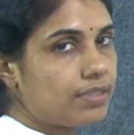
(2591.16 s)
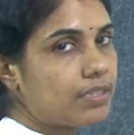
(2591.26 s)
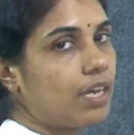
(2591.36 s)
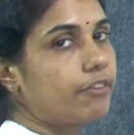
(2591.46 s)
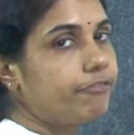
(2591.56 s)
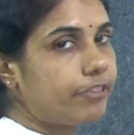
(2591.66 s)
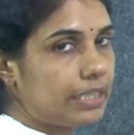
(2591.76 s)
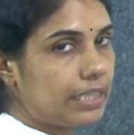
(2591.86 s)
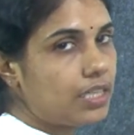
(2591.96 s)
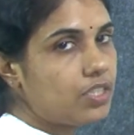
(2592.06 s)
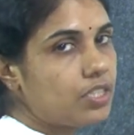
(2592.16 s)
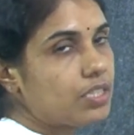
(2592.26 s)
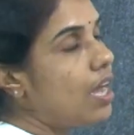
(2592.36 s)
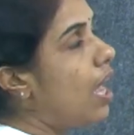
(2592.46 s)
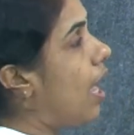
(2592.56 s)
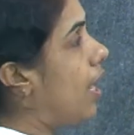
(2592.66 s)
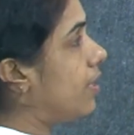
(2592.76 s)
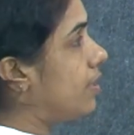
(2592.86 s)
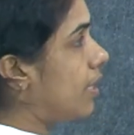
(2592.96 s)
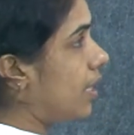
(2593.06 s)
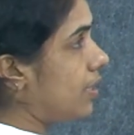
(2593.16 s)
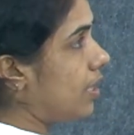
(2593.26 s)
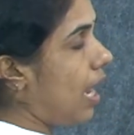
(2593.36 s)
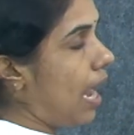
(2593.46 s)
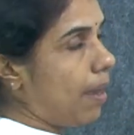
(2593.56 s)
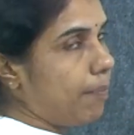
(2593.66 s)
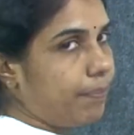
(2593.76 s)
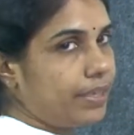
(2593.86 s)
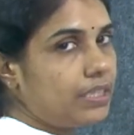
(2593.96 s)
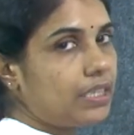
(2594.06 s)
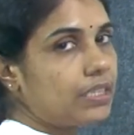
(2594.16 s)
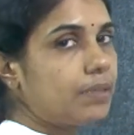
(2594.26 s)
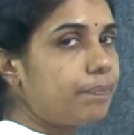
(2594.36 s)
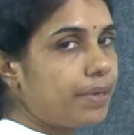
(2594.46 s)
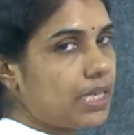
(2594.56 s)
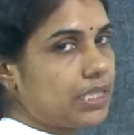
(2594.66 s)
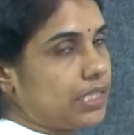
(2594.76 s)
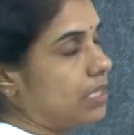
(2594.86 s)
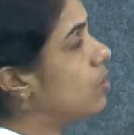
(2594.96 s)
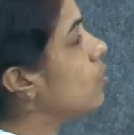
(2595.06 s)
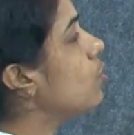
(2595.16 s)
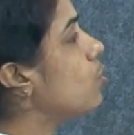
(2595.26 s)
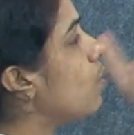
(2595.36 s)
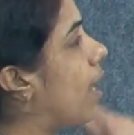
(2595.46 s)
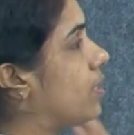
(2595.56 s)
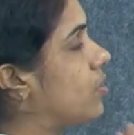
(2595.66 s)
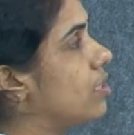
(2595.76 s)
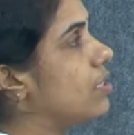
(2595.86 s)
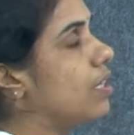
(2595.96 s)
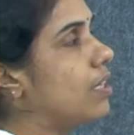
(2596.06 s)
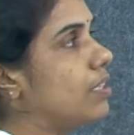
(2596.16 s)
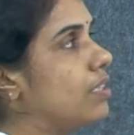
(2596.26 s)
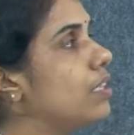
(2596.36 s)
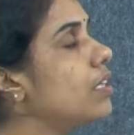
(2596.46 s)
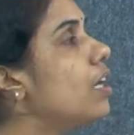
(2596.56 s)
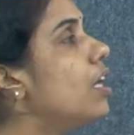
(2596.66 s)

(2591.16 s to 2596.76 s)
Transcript: are finished and that are happened in the past. So, two actions are there.